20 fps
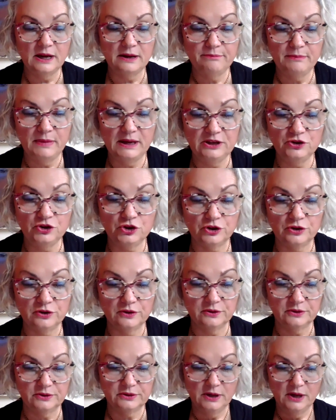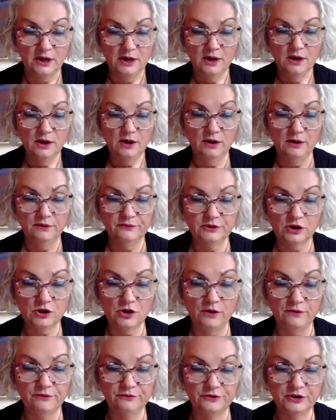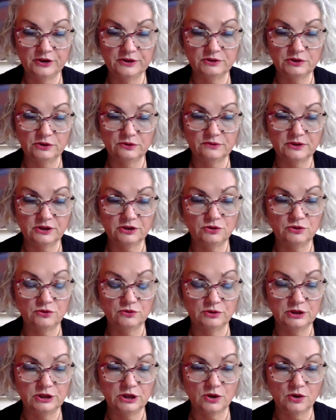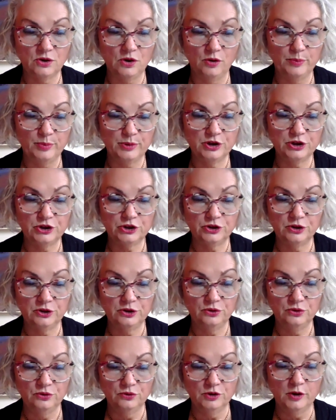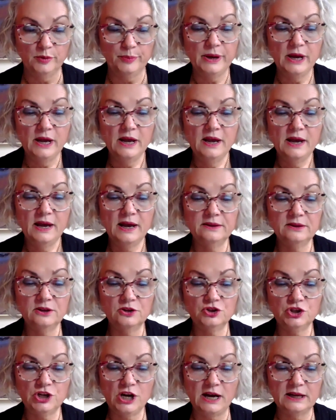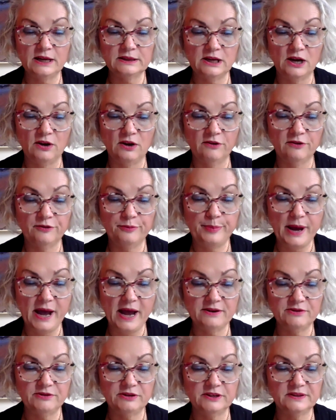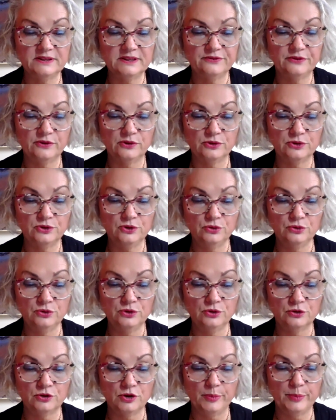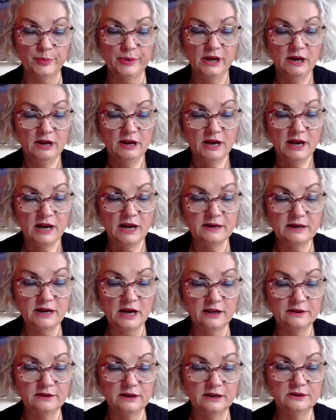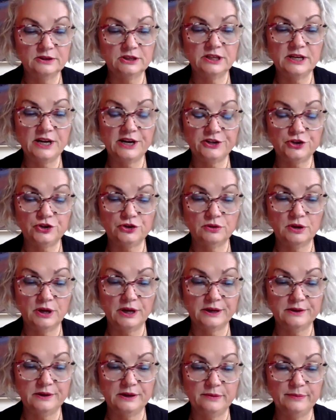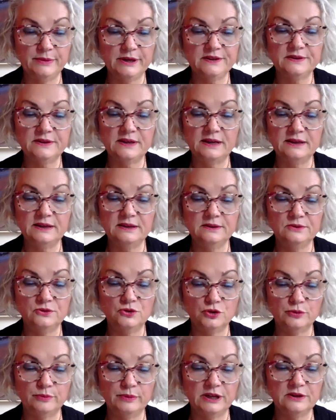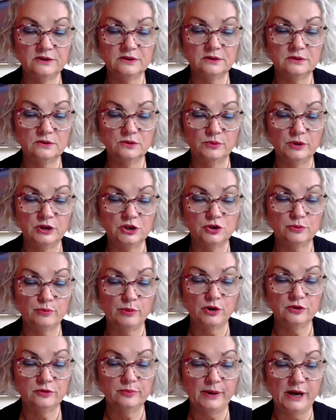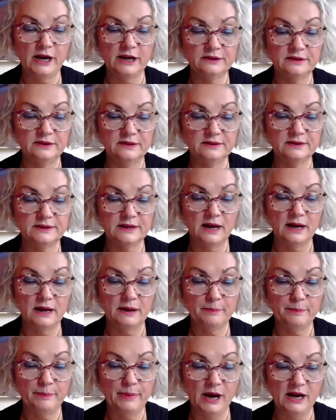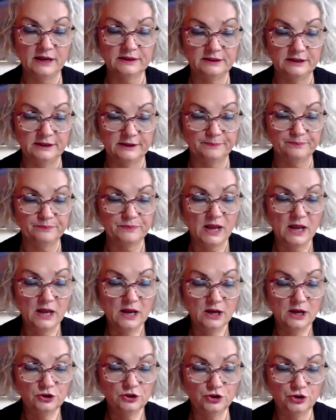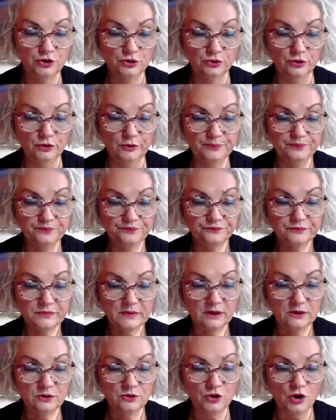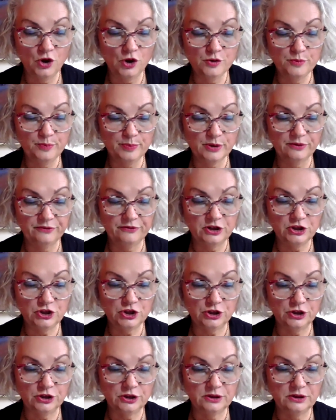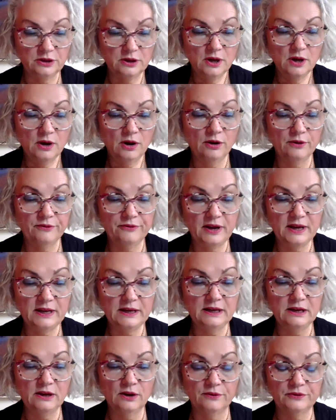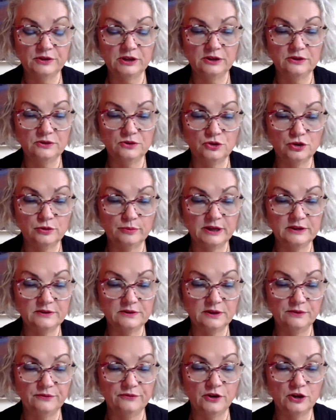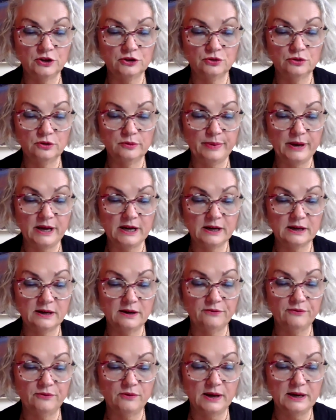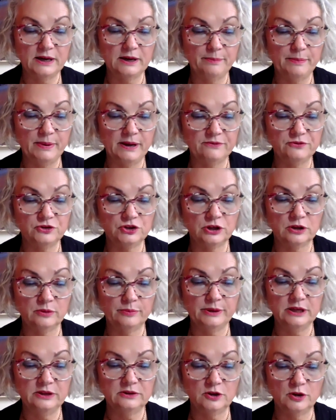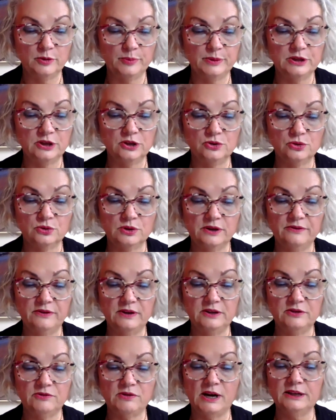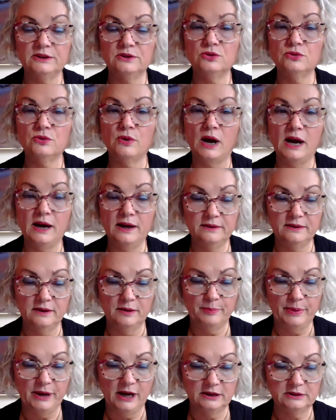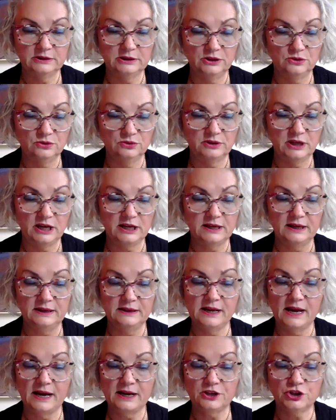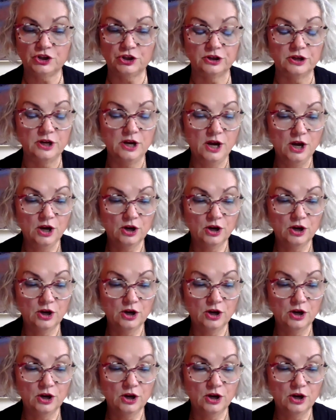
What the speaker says: Dimensions of the Conference on Security and Cooperation in Europe, and the Charter of Paris for New Europe, and other international agreements and instruments to which both parties are party. 2. No provision of any of the instruments referred to in paragraph 1 above shall be interpreted to give any right to either party to take any action